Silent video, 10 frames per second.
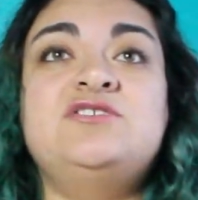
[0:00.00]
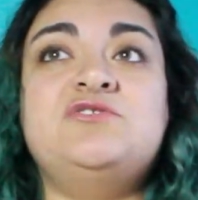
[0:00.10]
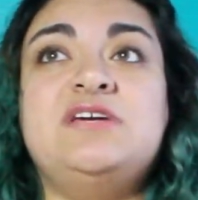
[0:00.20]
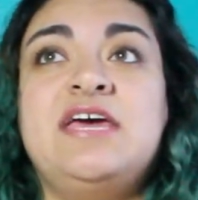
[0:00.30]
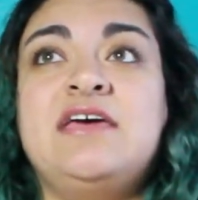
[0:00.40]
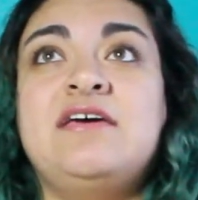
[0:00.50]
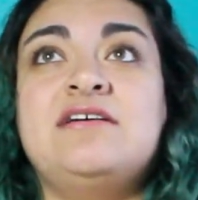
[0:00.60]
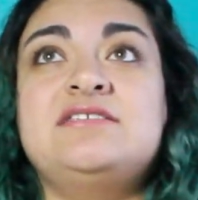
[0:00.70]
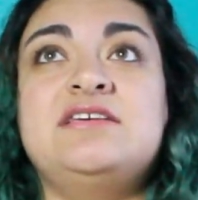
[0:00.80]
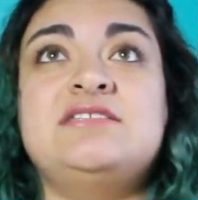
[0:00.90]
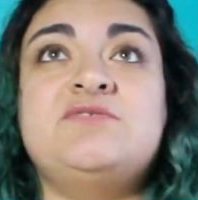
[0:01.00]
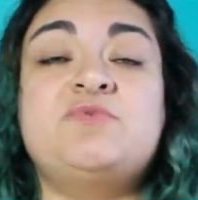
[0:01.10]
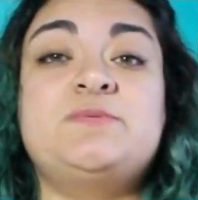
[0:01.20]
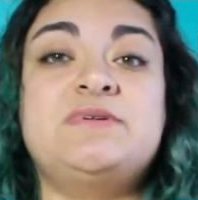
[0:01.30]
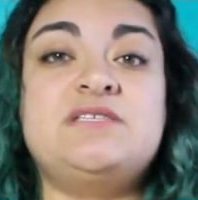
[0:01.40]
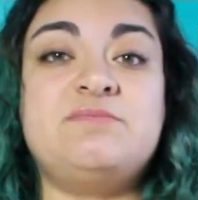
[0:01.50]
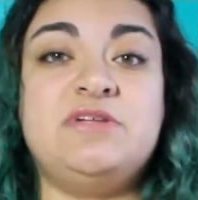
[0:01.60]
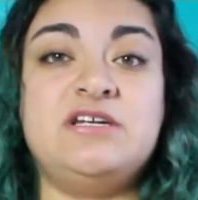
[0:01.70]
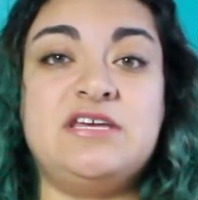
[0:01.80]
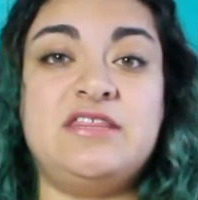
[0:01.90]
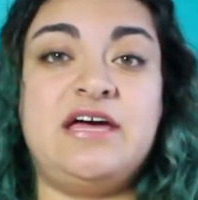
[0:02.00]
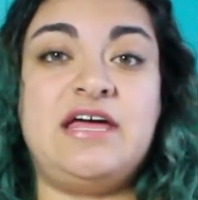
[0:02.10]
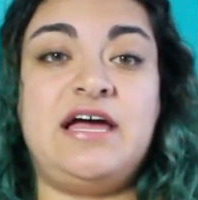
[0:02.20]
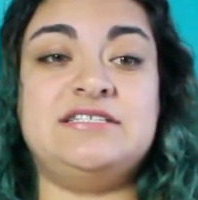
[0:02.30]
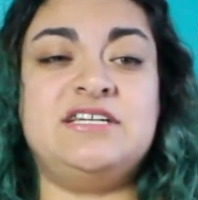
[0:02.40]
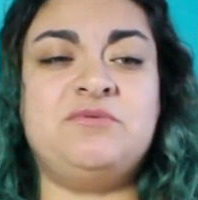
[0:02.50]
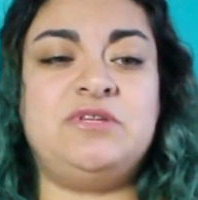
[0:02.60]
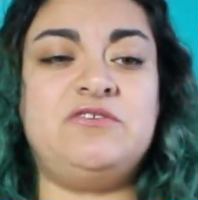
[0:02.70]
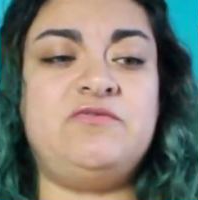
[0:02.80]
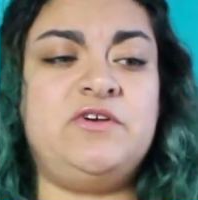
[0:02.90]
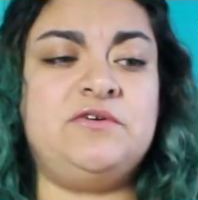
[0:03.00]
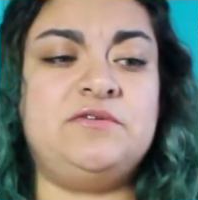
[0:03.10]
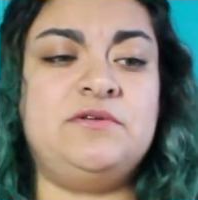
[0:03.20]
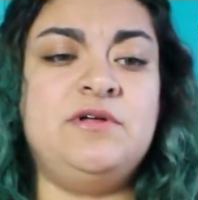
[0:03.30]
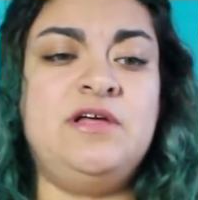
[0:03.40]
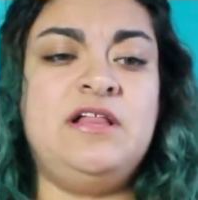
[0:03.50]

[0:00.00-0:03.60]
to get a sense of responsibility that I didn't really feel,